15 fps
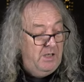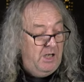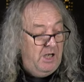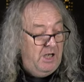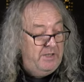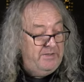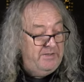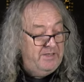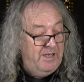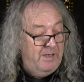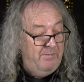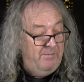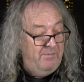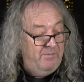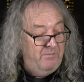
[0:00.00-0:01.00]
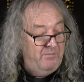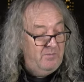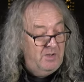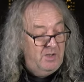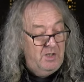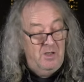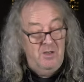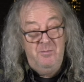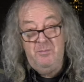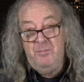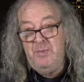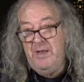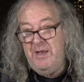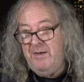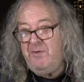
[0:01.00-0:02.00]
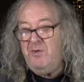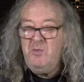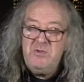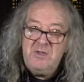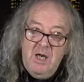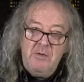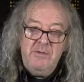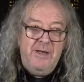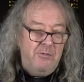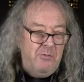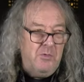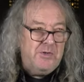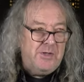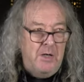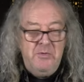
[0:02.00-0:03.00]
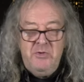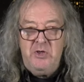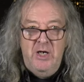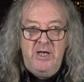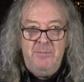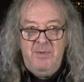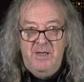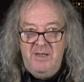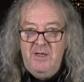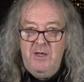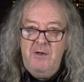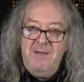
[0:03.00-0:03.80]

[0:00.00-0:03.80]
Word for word: And um, but they're also they're all so cheap that, you know,